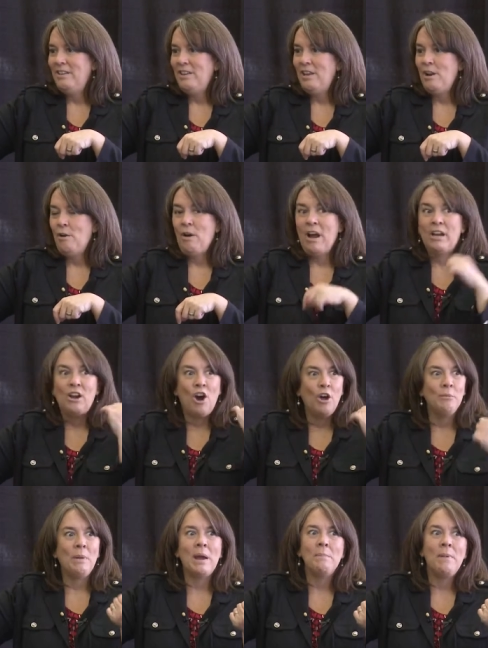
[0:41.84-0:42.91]
You know, I
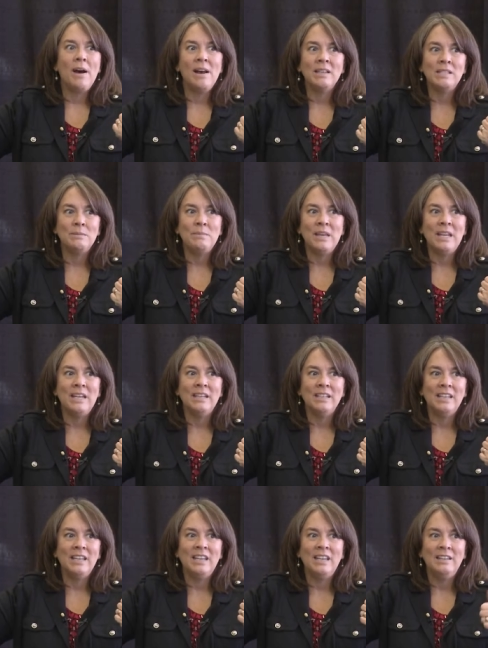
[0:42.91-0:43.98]
called my boss
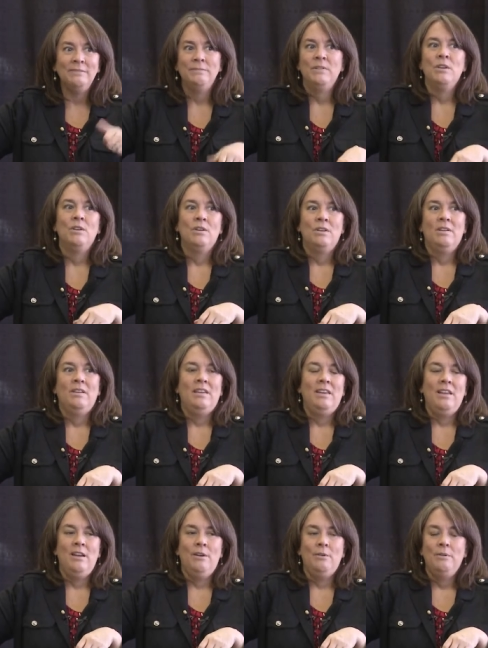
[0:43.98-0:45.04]
immediately,
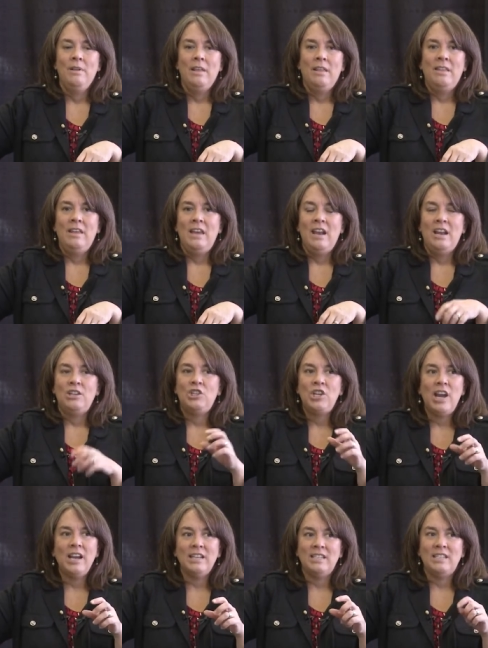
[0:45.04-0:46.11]
you know, then I
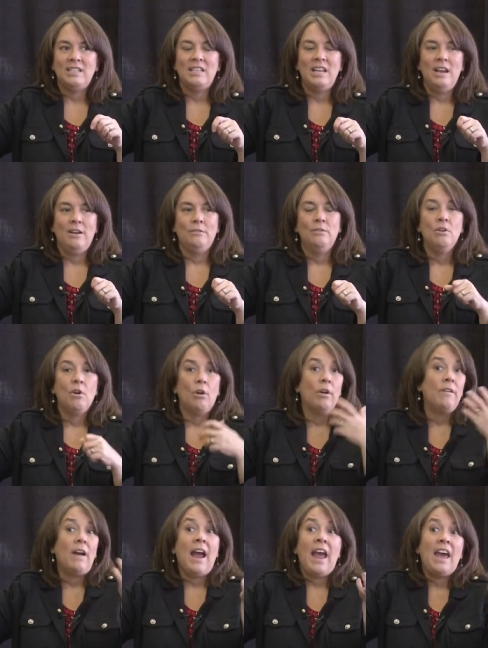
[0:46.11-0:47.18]
checked, you know,
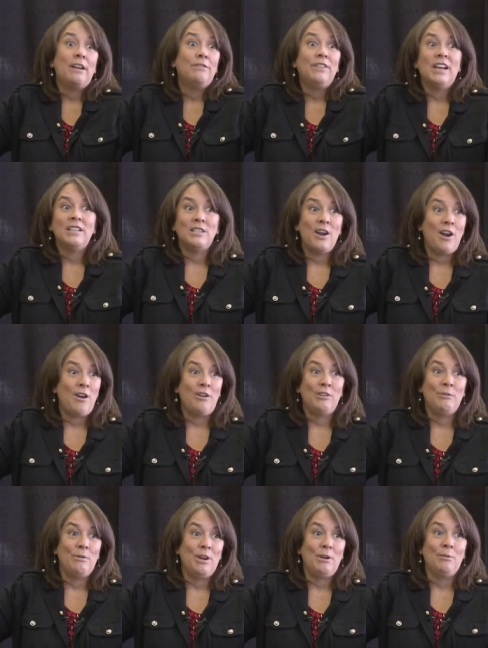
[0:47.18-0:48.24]
or I had a flat tire on
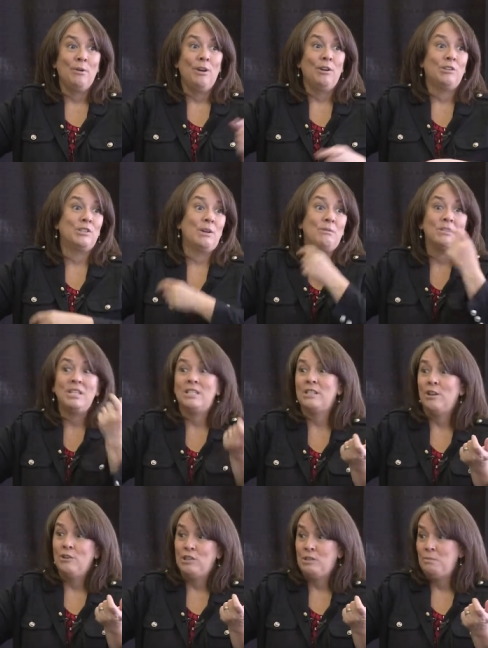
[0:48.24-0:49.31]
the way to work, so I was this
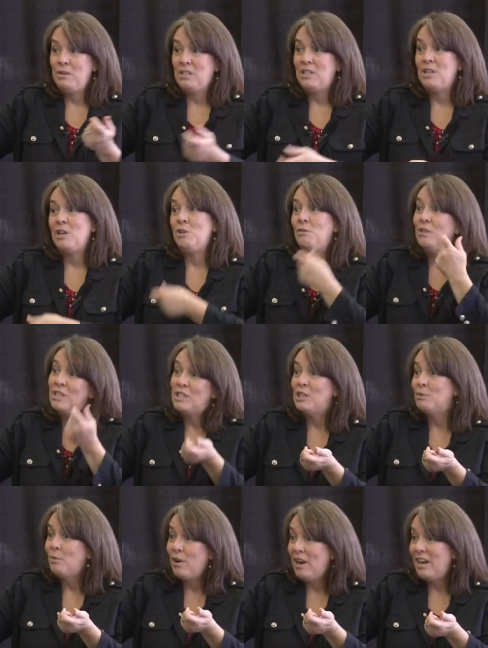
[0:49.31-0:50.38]
close to missing you. This
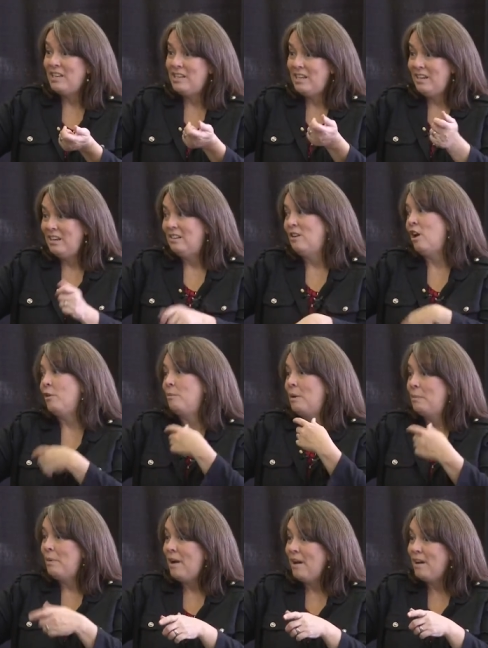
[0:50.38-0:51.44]
is what I did. Called
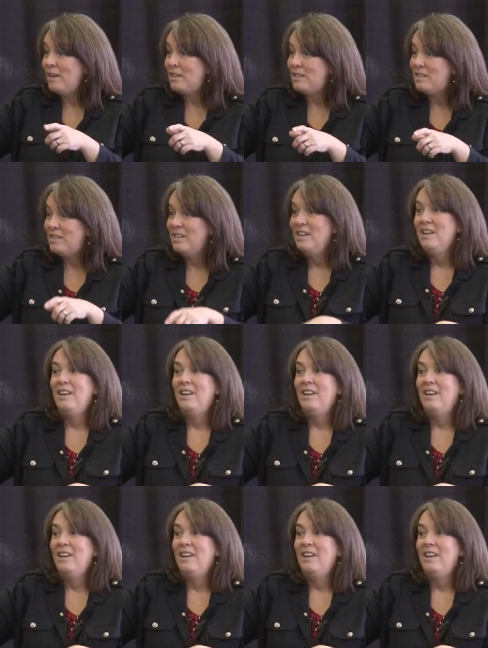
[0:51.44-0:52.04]
my boss,